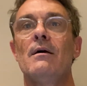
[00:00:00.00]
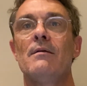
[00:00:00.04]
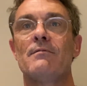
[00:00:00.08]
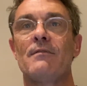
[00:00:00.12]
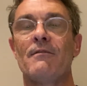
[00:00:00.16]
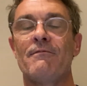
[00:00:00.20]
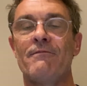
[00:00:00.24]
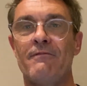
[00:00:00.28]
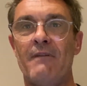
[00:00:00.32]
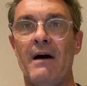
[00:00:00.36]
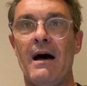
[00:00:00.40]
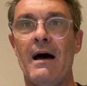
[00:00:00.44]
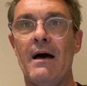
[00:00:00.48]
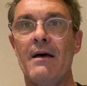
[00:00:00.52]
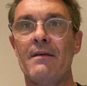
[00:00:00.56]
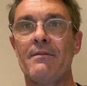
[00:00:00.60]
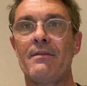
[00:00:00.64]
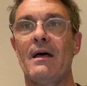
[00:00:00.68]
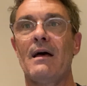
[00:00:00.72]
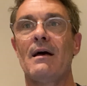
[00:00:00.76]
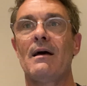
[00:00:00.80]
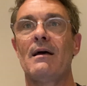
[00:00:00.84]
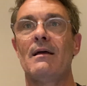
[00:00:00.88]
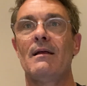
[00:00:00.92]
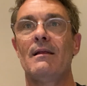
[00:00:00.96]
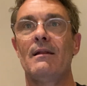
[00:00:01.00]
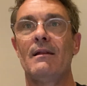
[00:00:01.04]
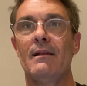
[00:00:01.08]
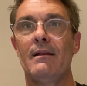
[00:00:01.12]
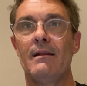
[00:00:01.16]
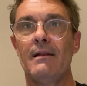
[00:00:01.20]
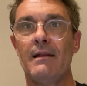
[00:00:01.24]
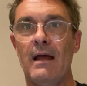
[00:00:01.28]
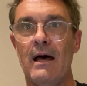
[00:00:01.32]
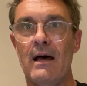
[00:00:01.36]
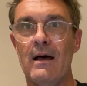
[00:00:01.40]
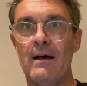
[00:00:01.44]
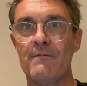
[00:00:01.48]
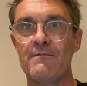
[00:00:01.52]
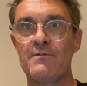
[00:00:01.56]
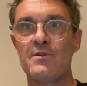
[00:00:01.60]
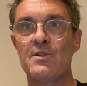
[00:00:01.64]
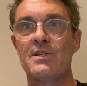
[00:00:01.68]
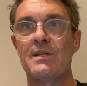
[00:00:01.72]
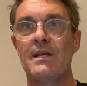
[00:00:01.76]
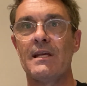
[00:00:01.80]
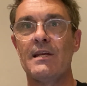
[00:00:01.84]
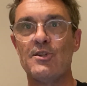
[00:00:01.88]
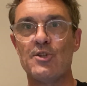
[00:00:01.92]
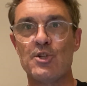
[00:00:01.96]
The Father
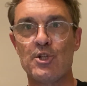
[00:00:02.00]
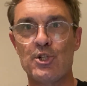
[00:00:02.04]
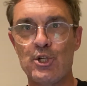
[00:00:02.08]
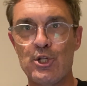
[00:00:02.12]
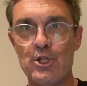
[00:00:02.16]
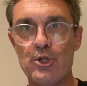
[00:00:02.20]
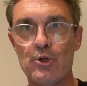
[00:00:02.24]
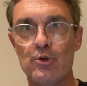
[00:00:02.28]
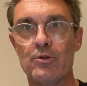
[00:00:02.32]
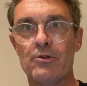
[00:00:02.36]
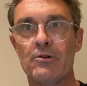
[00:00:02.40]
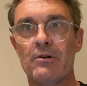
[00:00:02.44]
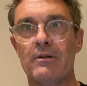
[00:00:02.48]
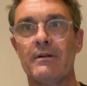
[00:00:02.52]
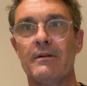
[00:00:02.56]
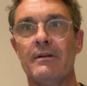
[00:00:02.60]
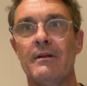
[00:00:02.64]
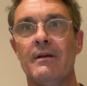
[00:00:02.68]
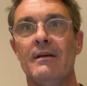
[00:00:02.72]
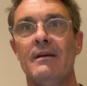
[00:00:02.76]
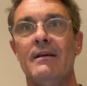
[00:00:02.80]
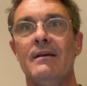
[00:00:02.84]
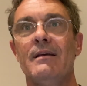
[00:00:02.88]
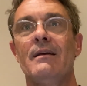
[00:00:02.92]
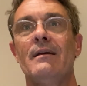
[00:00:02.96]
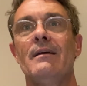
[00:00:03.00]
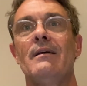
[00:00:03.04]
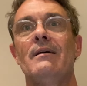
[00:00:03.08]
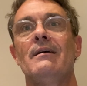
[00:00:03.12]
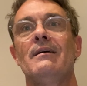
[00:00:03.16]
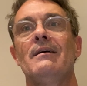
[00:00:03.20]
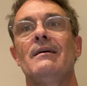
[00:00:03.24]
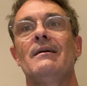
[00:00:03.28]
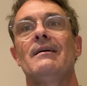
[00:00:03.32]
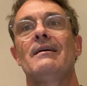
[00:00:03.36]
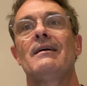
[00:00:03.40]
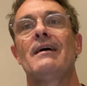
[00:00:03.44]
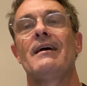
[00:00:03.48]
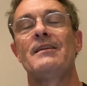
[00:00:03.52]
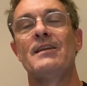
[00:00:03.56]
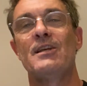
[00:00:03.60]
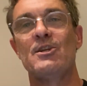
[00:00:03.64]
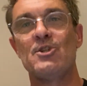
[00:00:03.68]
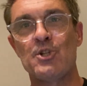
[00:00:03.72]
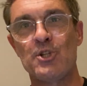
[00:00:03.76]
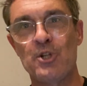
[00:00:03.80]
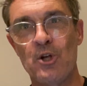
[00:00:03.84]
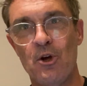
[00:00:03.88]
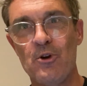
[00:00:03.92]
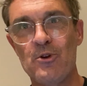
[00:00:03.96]
loves his children and he
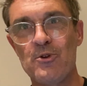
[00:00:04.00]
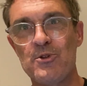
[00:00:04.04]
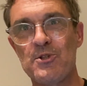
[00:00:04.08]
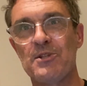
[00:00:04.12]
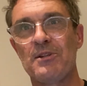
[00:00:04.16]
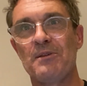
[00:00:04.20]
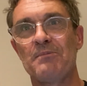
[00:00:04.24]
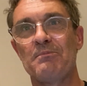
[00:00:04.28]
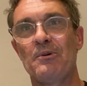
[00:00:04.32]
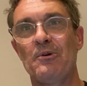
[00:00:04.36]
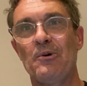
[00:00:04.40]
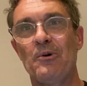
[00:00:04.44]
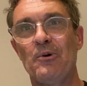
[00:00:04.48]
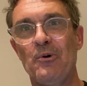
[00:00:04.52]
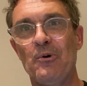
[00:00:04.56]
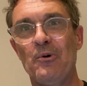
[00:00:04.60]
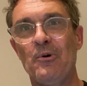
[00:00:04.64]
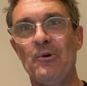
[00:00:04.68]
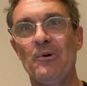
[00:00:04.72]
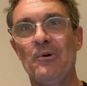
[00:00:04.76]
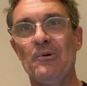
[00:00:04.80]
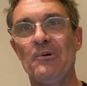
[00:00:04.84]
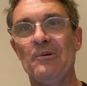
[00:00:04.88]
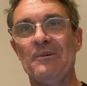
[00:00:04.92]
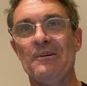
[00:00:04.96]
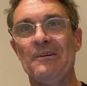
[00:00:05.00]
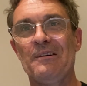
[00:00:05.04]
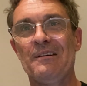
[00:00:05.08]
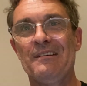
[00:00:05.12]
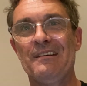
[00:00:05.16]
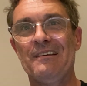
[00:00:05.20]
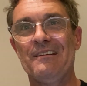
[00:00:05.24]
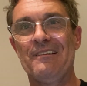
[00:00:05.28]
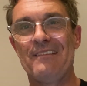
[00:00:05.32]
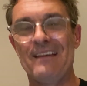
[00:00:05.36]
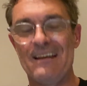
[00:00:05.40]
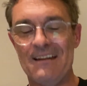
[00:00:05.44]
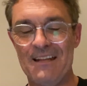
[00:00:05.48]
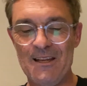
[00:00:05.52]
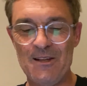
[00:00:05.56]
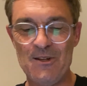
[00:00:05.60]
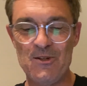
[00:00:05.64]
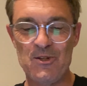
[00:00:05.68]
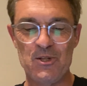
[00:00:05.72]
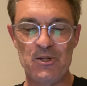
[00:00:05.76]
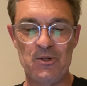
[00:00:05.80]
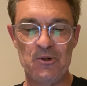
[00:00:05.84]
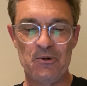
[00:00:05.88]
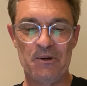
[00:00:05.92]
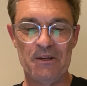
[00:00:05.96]
shows them all that he
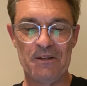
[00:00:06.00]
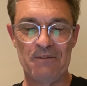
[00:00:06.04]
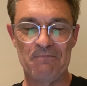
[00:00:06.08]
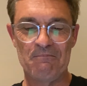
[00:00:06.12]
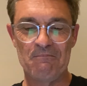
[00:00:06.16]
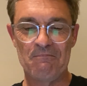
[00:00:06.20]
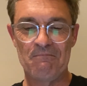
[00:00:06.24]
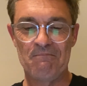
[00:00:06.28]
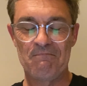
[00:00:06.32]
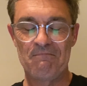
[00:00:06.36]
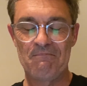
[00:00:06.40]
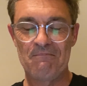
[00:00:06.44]
is doing.